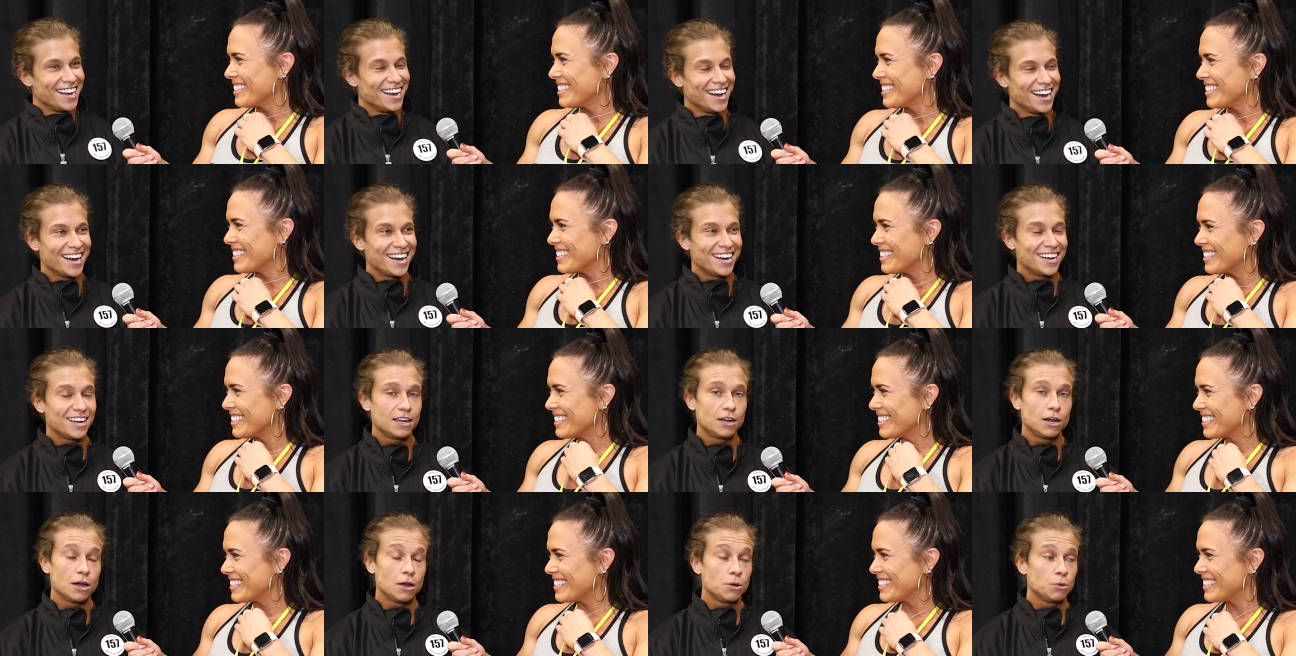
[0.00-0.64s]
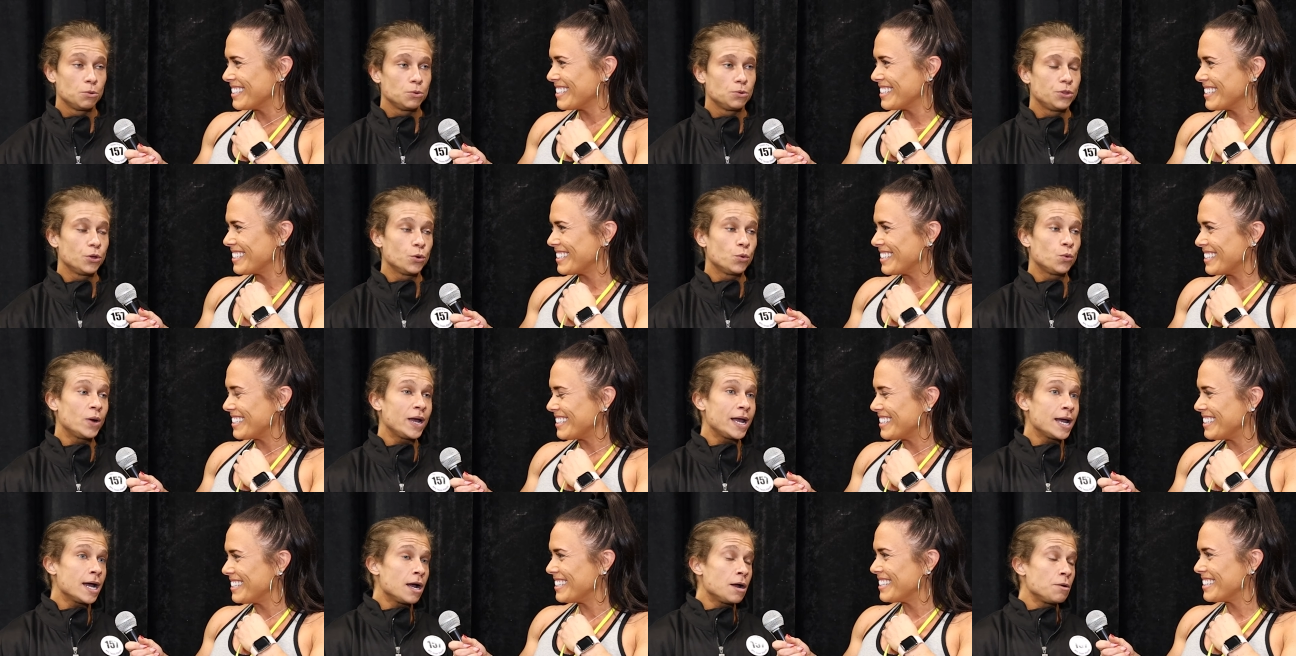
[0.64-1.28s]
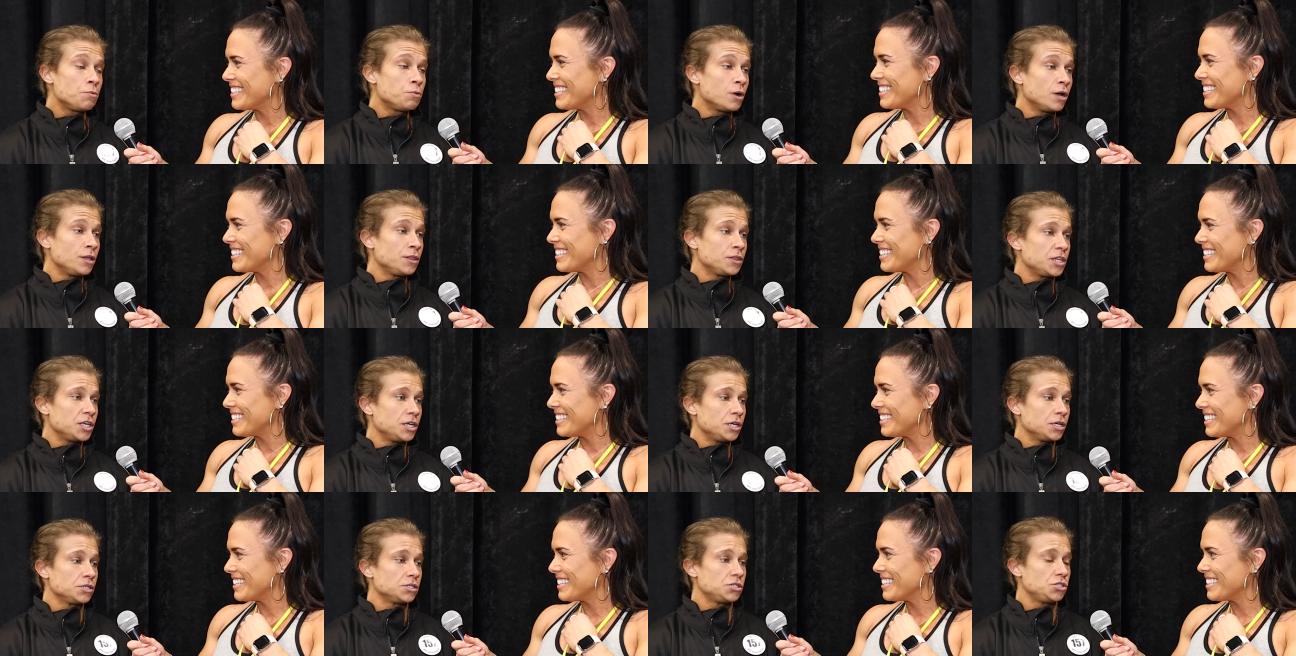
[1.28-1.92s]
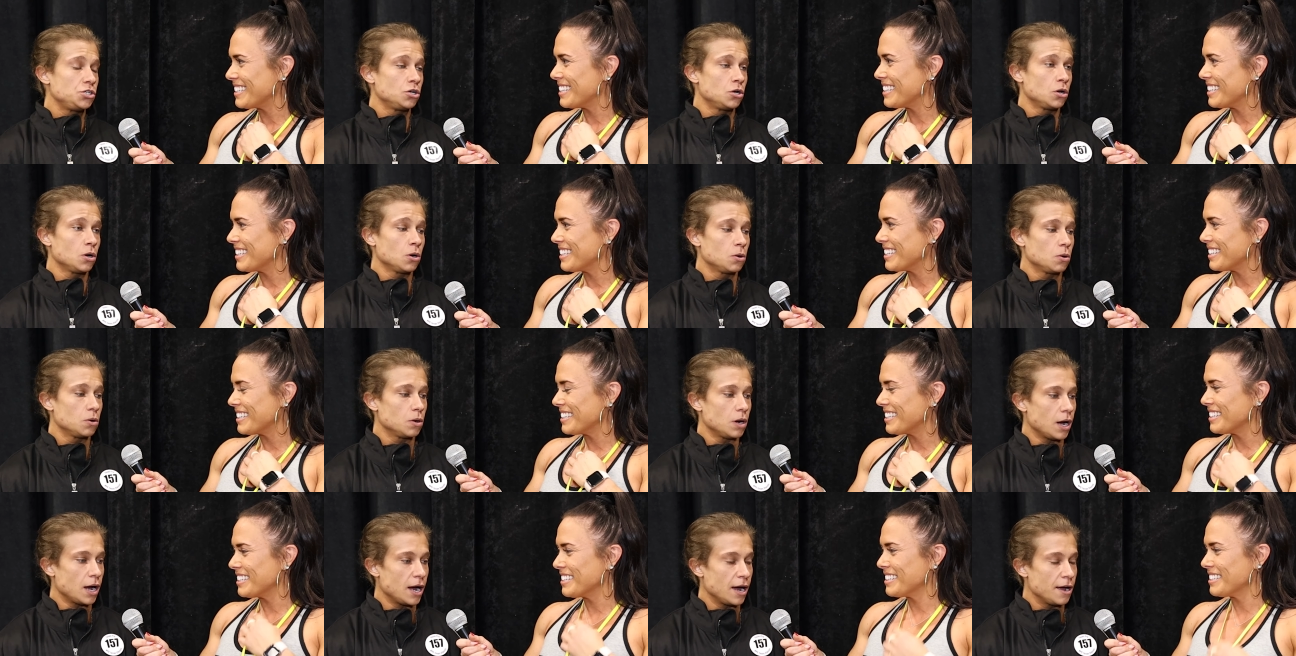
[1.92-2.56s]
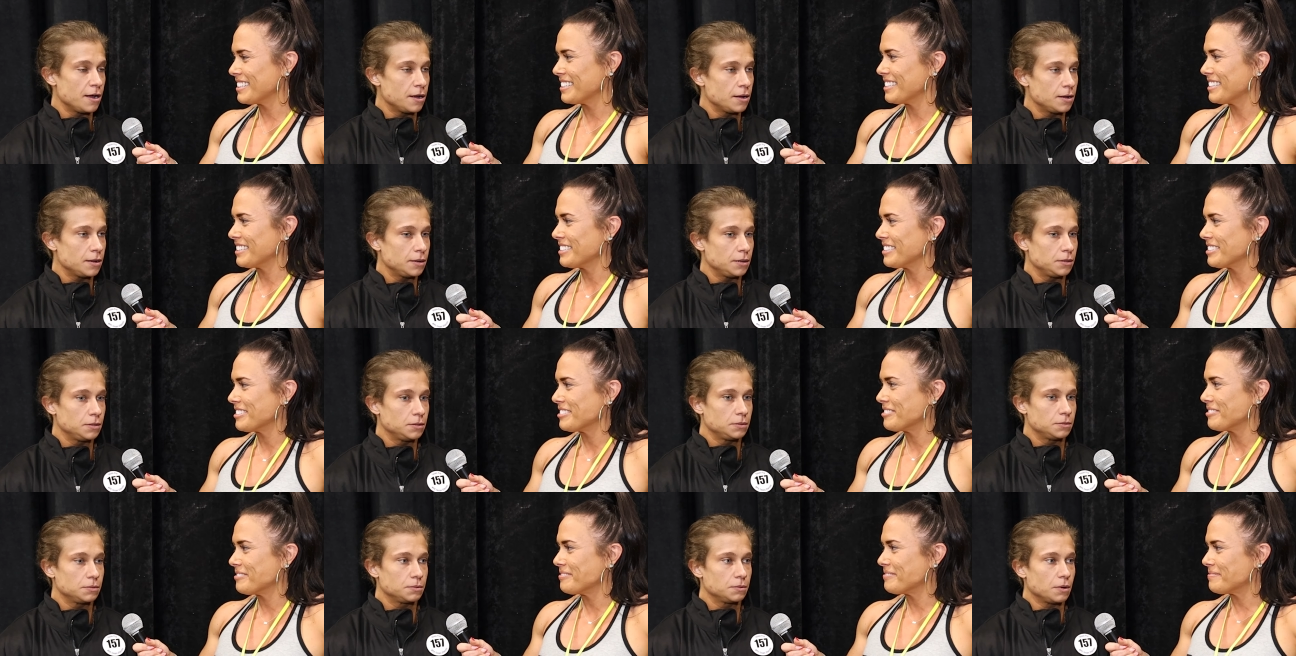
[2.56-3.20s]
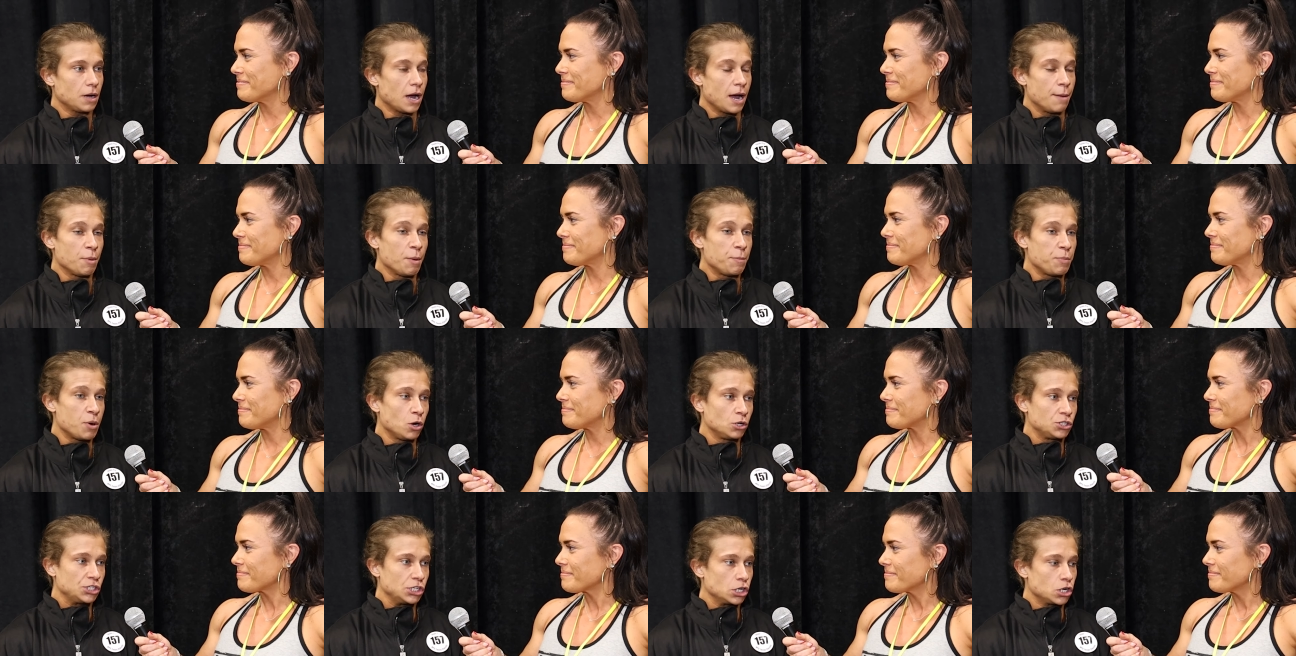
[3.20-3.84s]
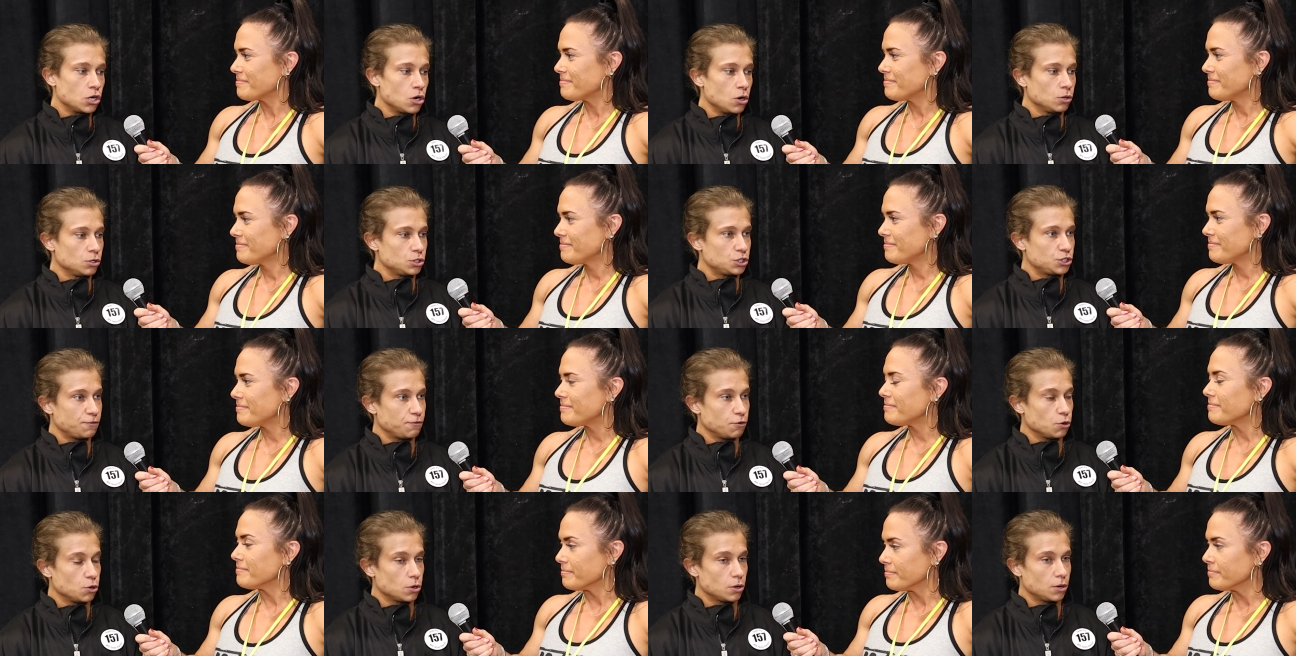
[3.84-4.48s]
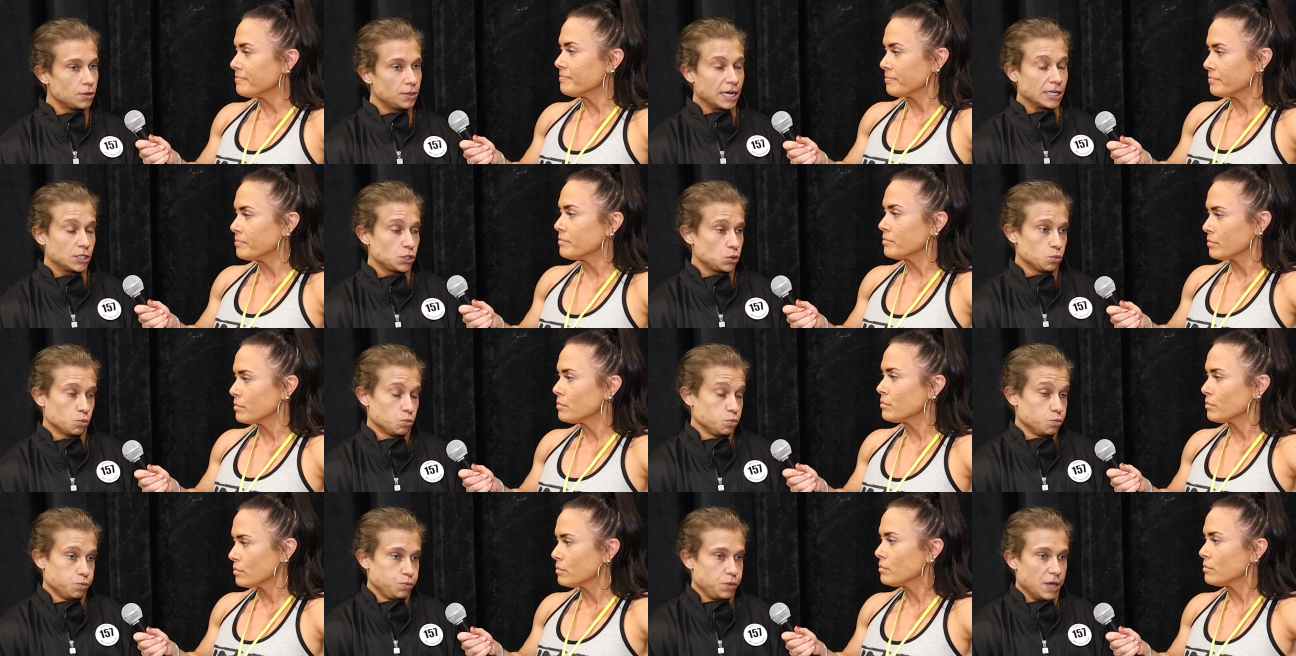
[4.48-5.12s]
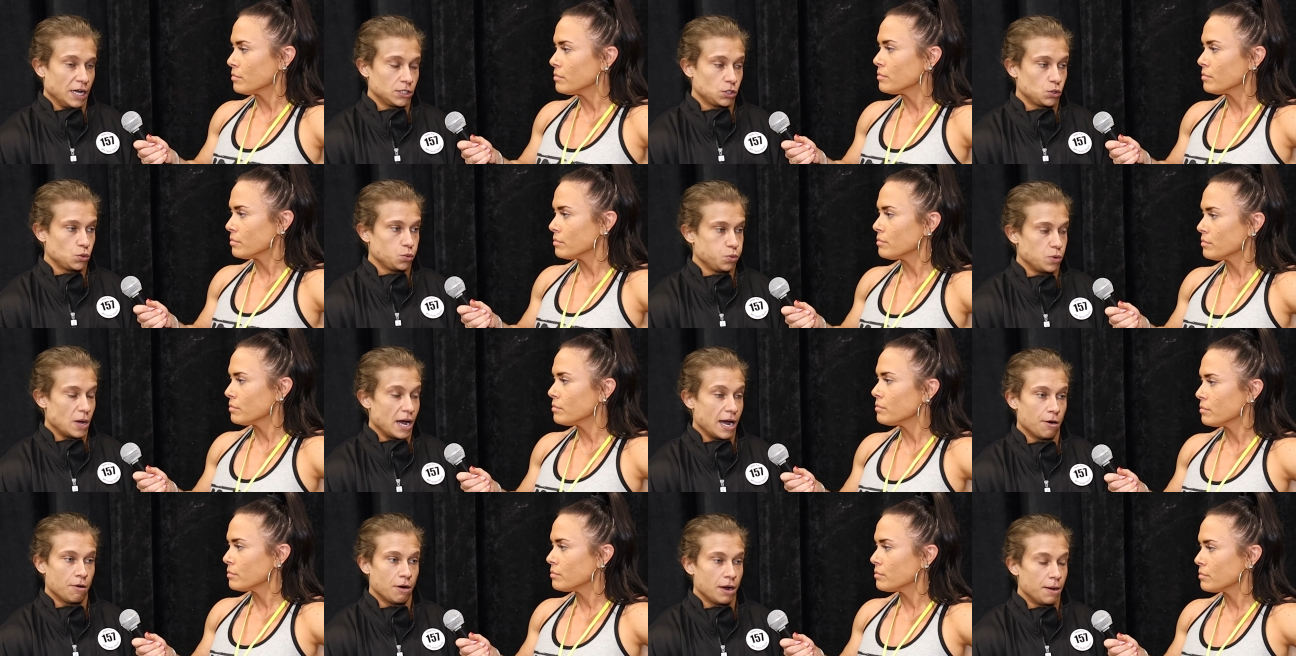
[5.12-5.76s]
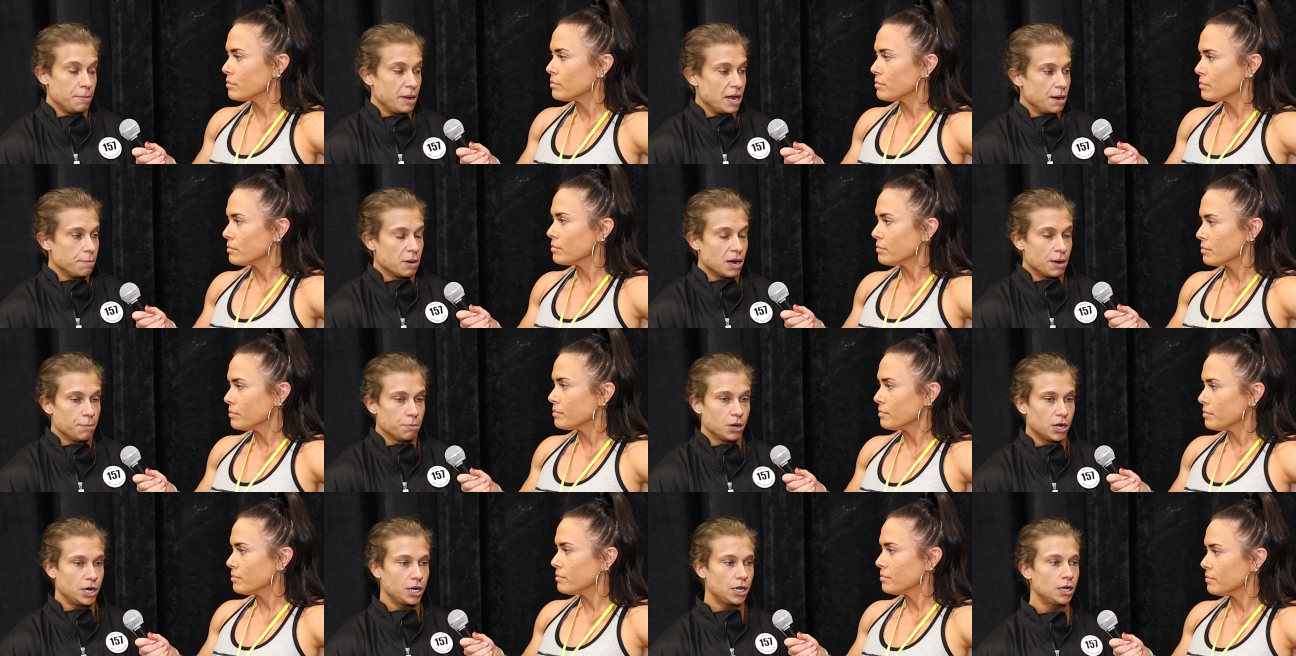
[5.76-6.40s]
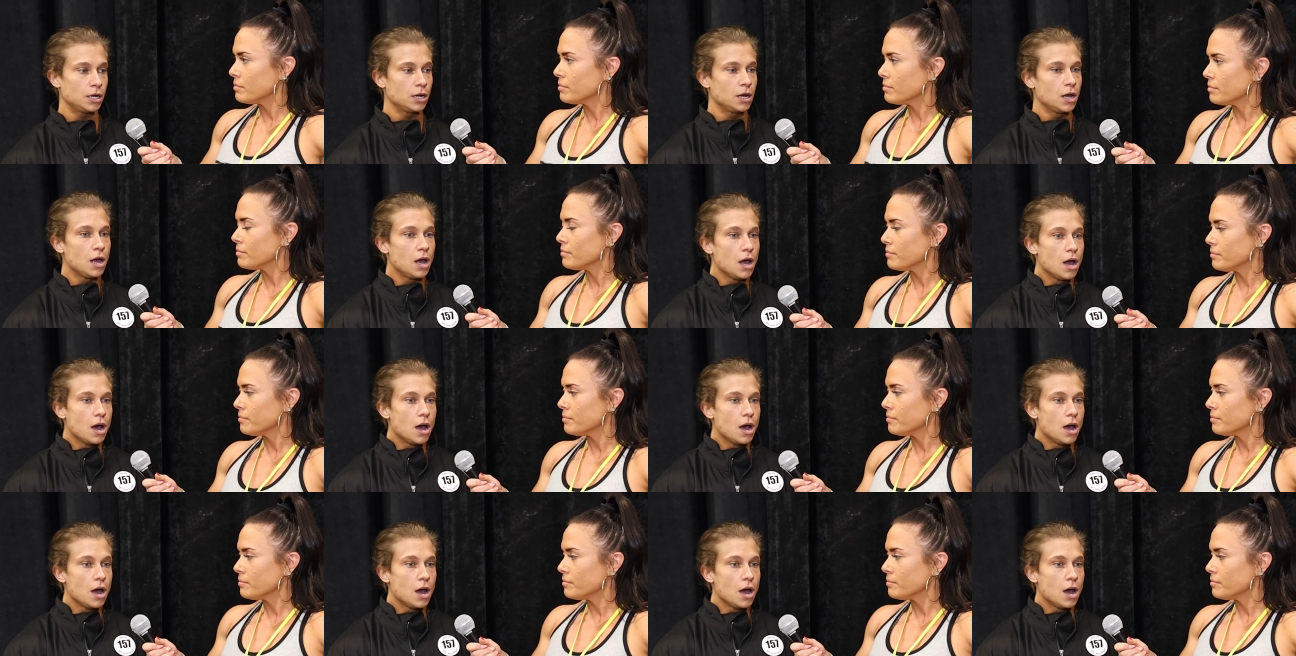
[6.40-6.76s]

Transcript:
Speaker 1: Uh, the way I run things, you know, I I'm a posing coach for that's that's how I make my money.